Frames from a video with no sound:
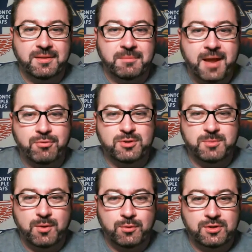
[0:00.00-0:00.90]
that math was
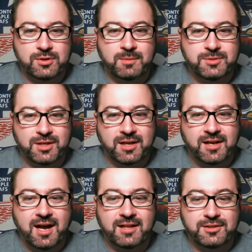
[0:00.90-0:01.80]
my worst subject in
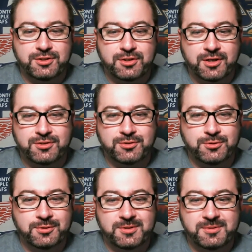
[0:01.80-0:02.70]
college and high school.